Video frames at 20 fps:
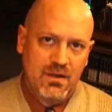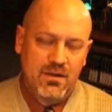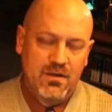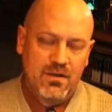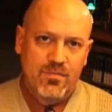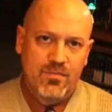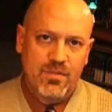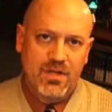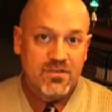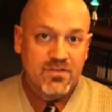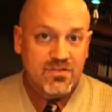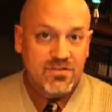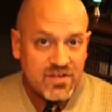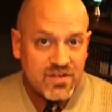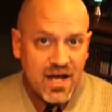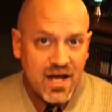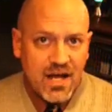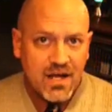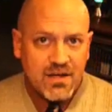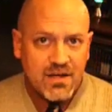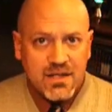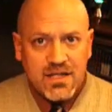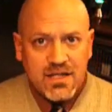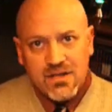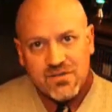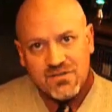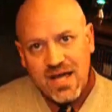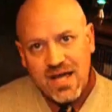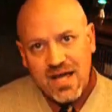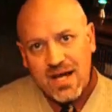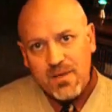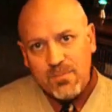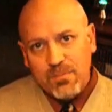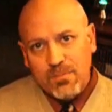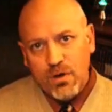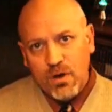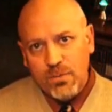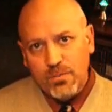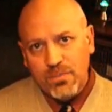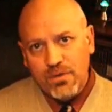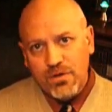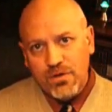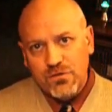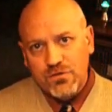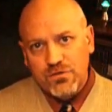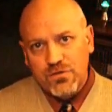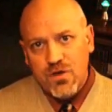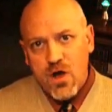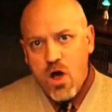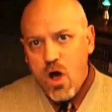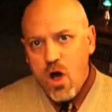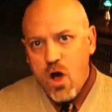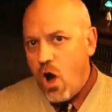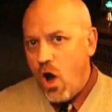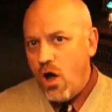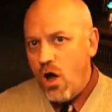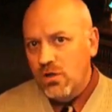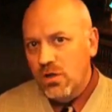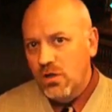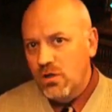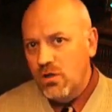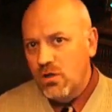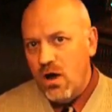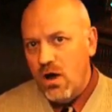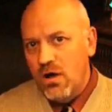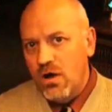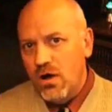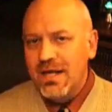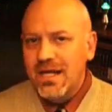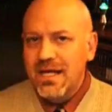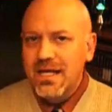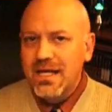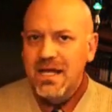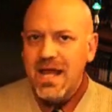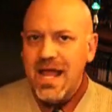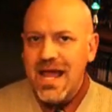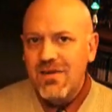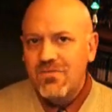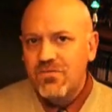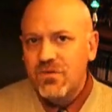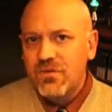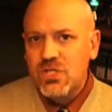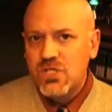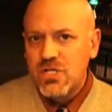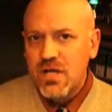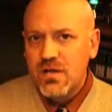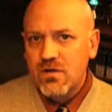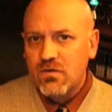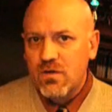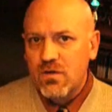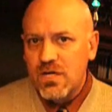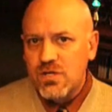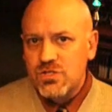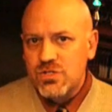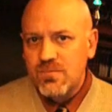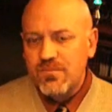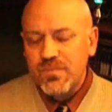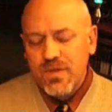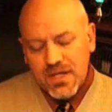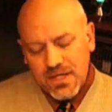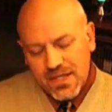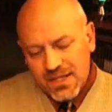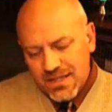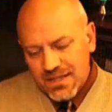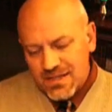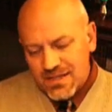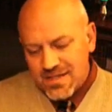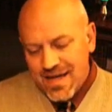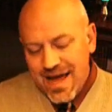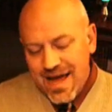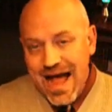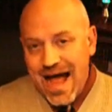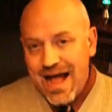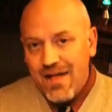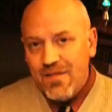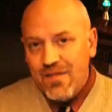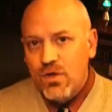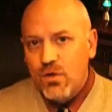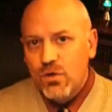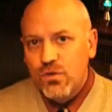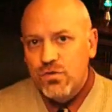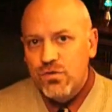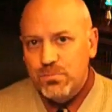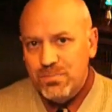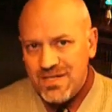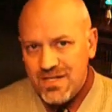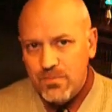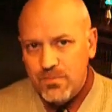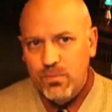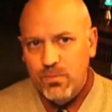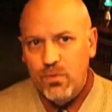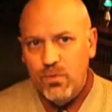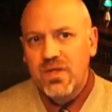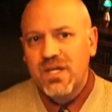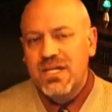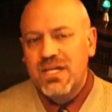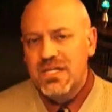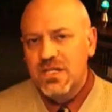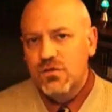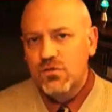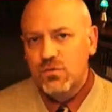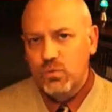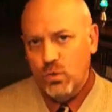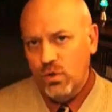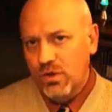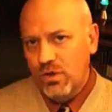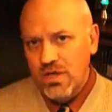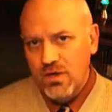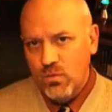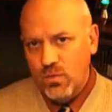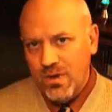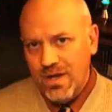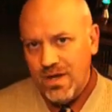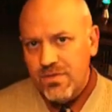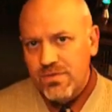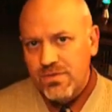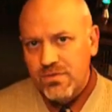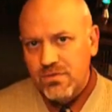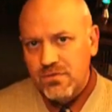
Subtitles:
But instead, he has had a purpose all along. In every generation, he has had those people that he is working with,